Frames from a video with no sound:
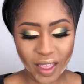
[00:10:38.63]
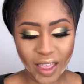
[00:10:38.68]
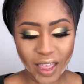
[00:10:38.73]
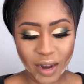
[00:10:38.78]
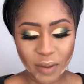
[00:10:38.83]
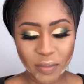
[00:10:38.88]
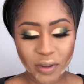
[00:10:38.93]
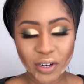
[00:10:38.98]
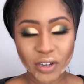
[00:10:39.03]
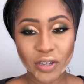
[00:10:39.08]

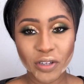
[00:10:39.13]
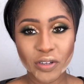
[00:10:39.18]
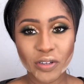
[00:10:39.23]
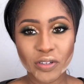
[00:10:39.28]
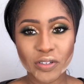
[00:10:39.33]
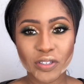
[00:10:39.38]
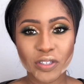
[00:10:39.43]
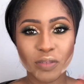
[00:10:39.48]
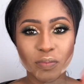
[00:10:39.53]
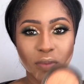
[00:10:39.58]
And I'm gonna
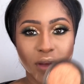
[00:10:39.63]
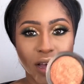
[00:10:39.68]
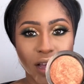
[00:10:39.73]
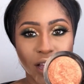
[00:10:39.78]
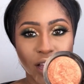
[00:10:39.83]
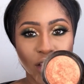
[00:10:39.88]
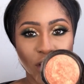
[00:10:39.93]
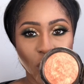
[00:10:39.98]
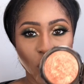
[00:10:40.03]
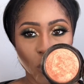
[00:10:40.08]
use
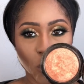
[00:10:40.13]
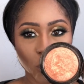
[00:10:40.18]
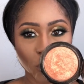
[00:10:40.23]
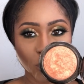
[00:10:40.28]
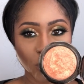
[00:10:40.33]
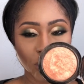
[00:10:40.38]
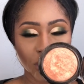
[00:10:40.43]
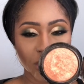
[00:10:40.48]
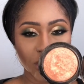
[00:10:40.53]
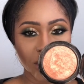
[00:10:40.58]
my
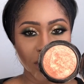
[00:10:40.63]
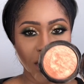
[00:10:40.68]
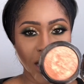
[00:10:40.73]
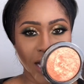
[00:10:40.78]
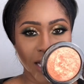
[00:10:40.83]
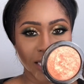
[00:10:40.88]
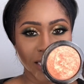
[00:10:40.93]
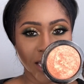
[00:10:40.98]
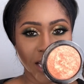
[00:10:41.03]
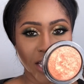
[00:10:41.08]
OG
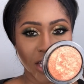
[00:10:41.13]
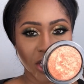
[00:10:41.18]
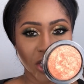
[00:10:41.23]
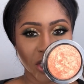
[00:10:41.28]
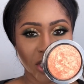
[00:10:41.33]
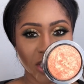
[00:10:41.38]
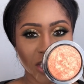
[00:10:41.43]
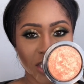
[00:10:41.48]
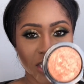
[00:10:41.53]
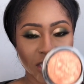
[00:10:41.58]

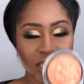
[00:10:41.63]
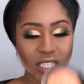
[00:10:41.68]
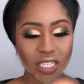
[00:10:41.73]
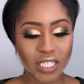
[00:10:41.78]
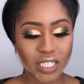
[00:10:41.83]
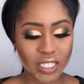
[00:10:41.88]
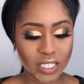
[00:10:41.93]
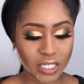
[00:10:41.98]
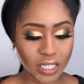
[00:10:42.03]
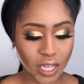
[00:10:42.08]
highlighter. This
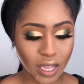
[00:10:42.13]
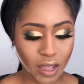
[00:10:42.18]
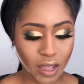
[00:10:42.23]
is